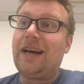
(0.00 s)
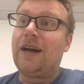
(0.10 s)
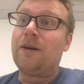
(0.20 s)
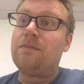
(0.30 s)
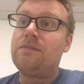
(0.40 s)

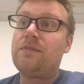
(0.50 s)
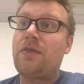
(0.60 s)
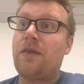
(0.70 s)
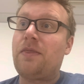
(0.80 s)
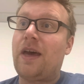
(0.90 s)
um,
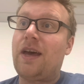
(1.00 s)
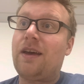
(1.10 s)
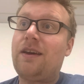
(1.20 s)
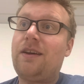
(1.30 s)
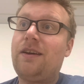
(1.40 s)
that
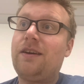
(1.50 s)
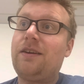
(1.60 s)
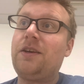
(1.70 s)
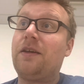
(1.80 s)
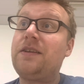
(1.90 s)
they're,
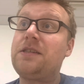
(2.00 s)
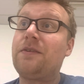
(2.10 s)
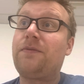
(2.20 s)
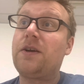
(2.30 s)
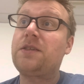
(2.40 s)
you know, this is the
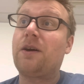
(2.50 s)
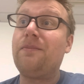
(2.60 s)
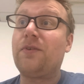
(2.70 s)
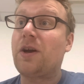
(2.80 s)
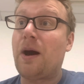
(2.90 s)
first time
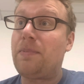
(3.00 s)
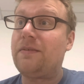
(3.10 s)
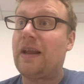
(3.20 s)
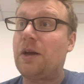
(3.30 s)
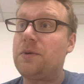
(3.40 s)
for a couple of
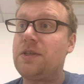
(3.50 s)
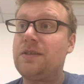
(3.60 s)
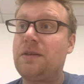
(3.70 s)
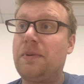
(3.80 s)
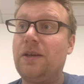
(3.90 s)
languages
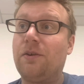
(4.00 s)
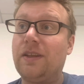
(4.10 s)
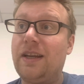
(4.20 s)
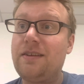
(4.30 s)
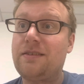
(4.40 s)
to be on the
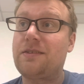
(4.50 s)
list.